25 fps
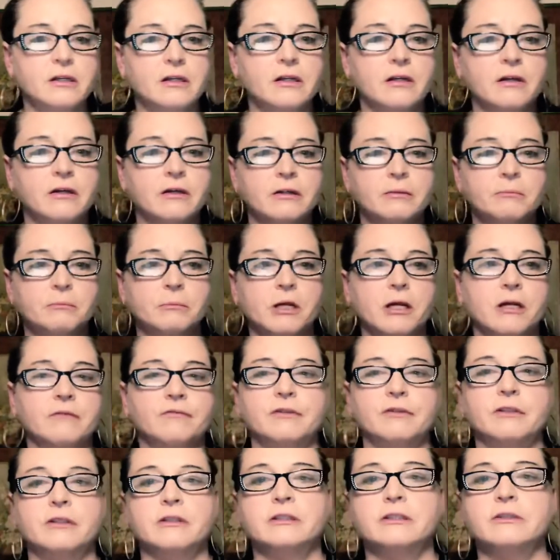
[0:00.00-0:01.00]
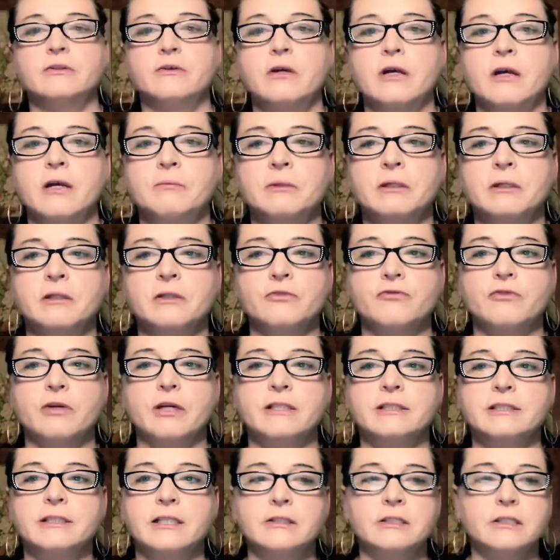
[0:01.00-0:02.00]
are in Brockville. So I'm going to try
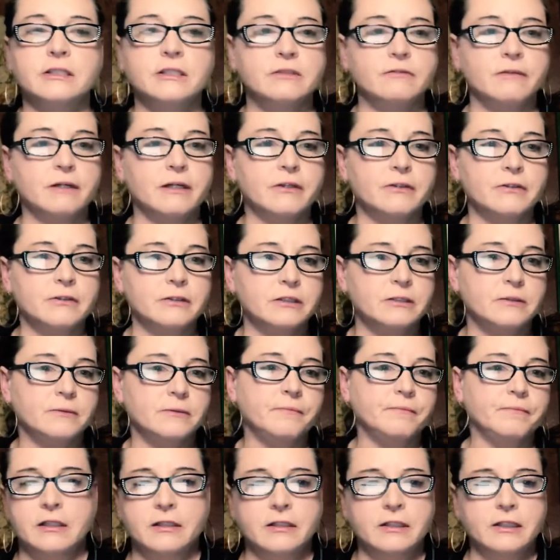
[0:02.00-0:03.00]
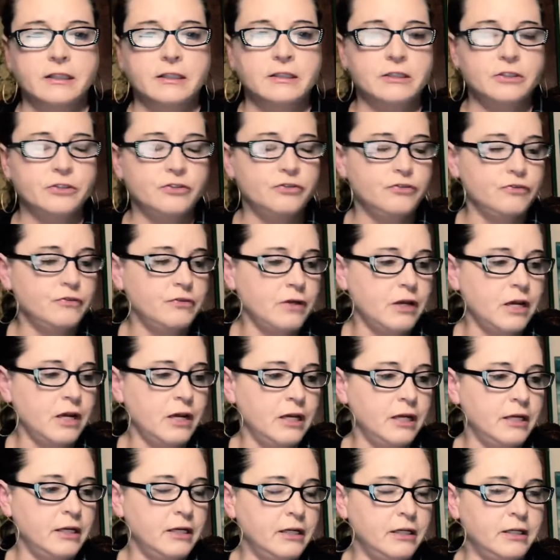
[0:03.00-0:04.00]
census records. Let's
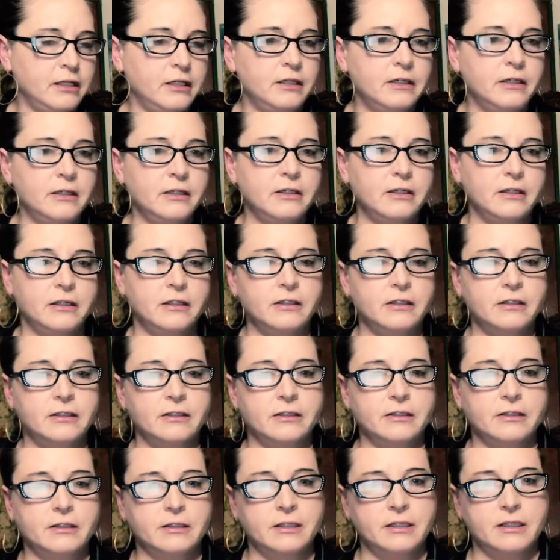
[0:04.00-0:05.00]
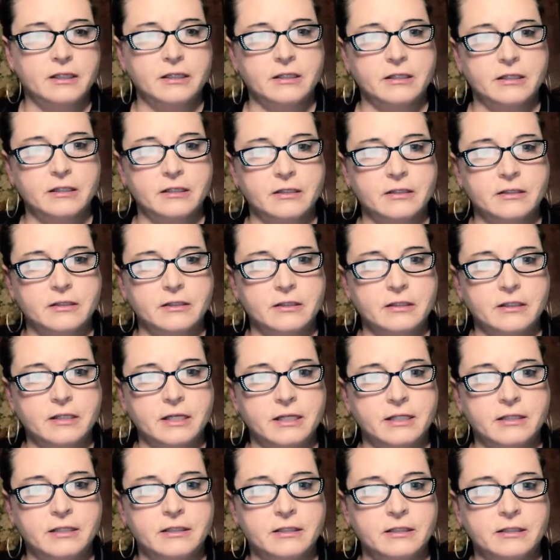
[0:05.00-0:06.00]
try the
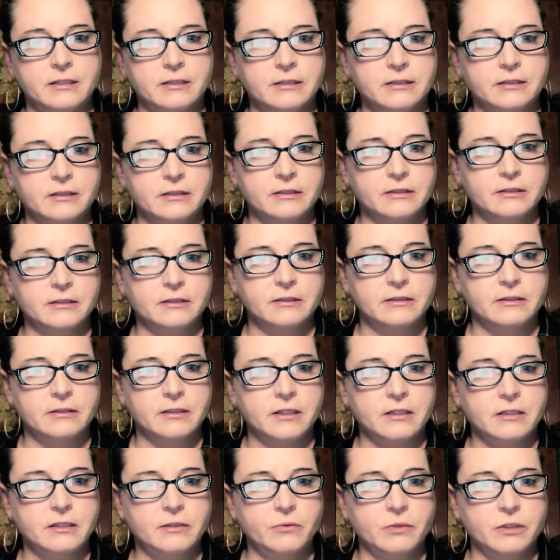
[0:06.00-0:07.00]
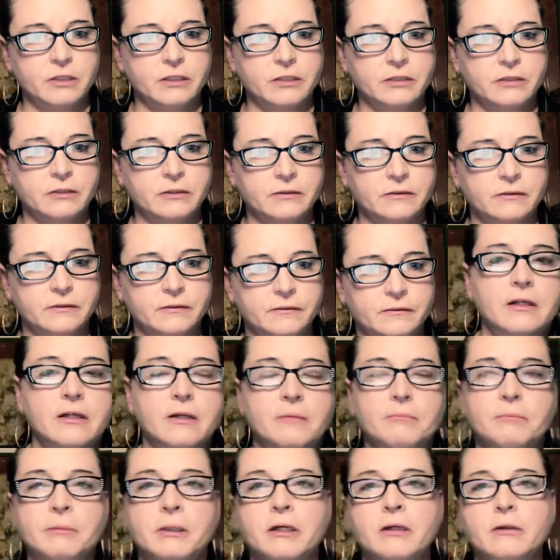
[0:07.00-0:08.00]
90s, 91.
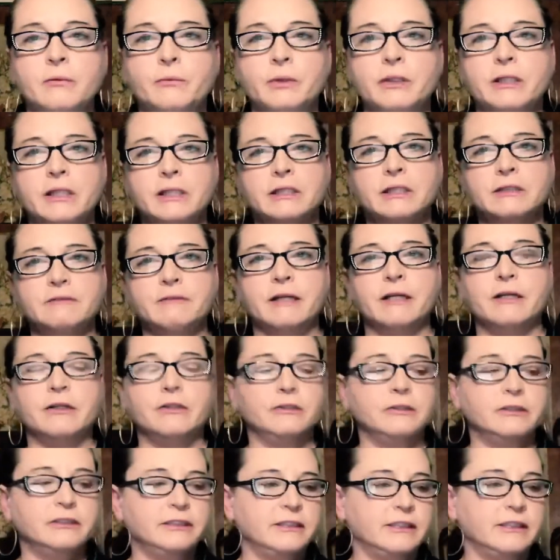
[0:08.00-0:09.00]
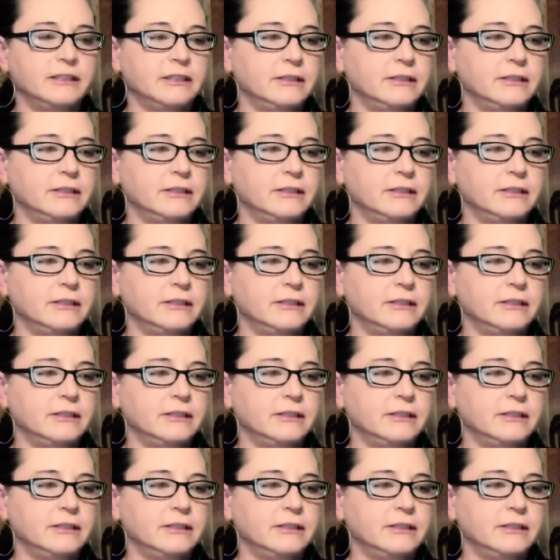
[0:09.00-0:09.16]
But with these records,